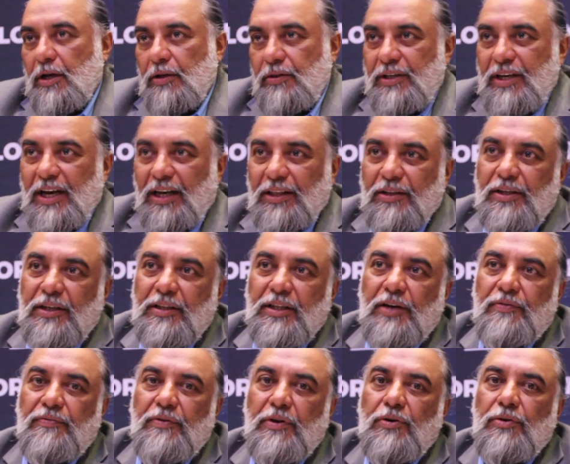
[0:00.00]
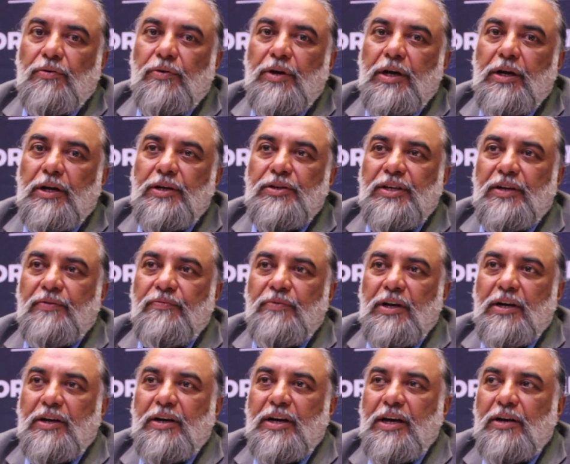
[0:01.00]
The other thing that we are doing is that we
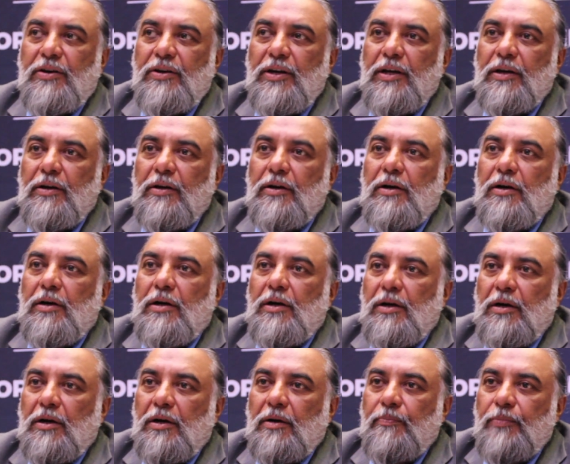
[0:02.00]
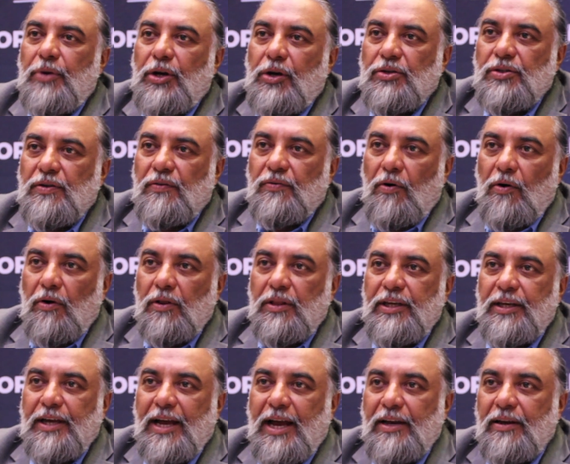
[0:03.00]
are creating, because of all
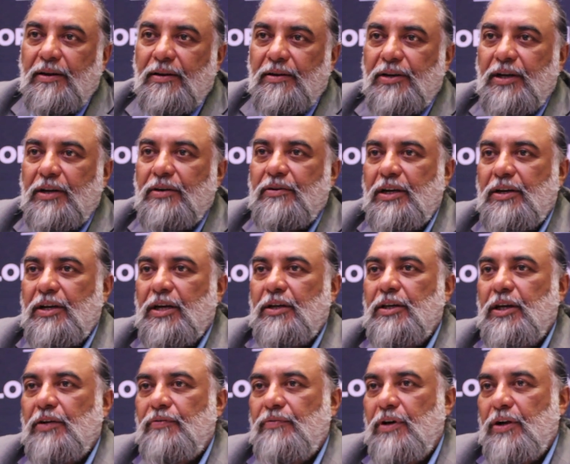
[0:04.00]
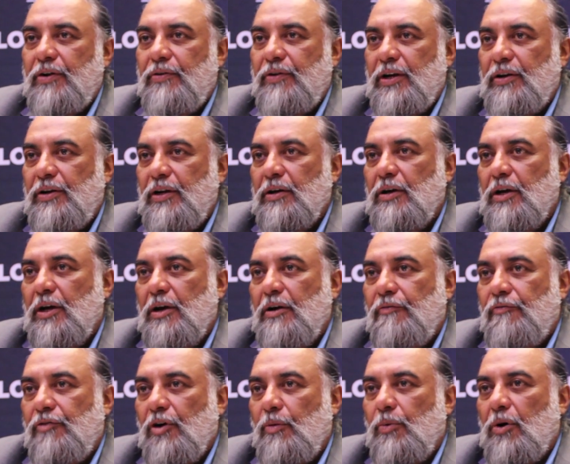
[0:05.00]
the analytic data that we are creating,
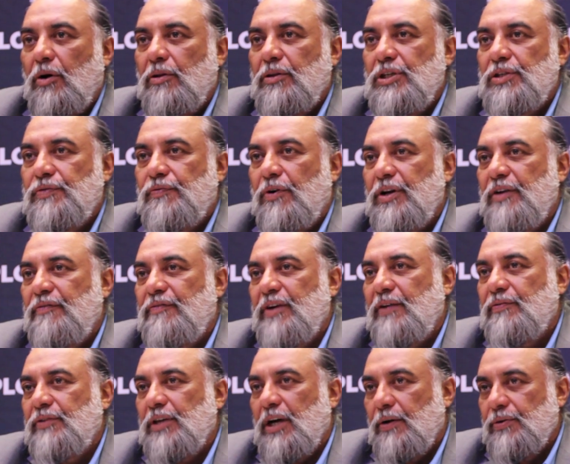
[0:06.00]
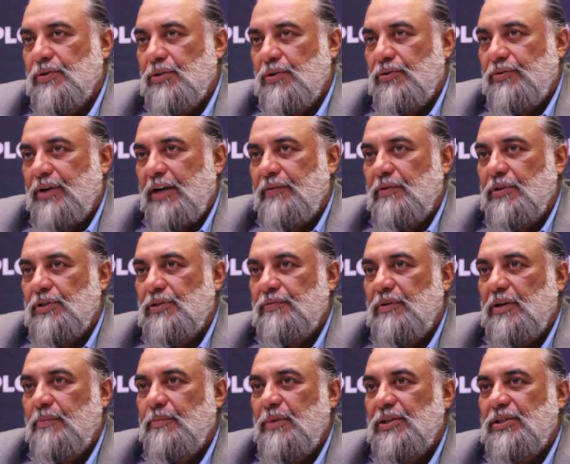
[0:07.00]
from all these 45,000 drivers,
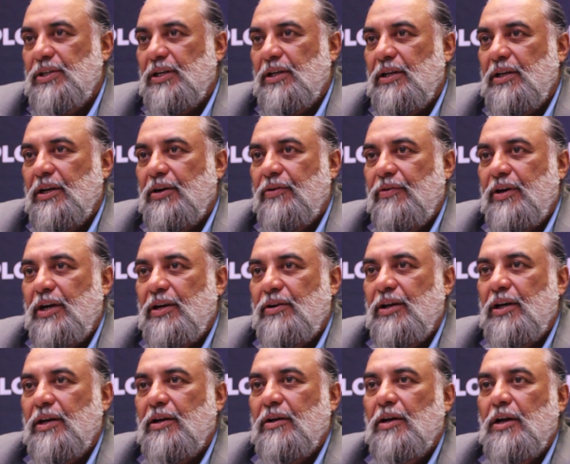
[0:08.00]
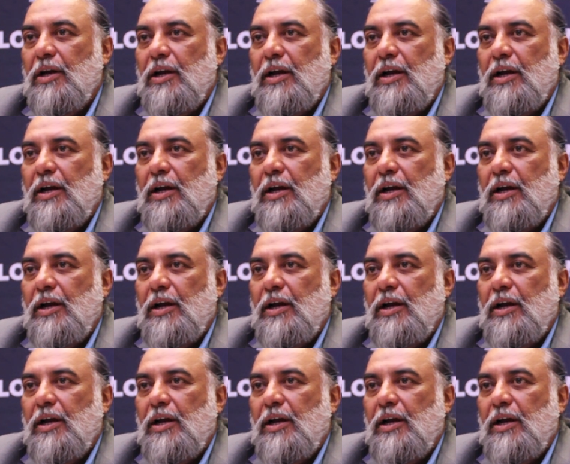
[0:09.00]
we are basically creating